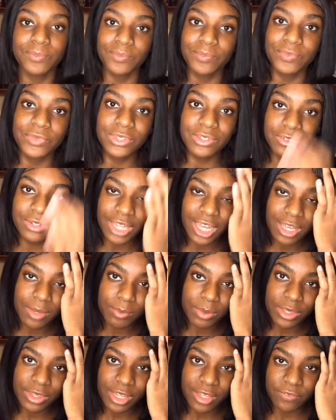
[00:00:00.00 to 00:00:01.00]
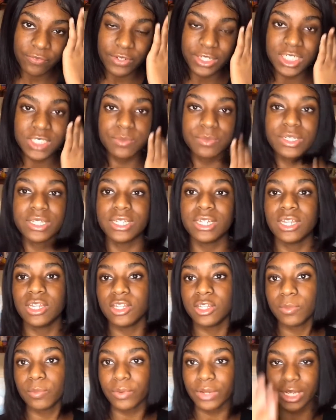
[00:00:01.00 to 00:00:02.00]
do not be that freshman
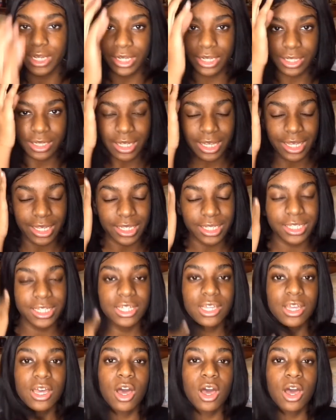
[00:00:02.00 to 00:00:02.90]
to bring like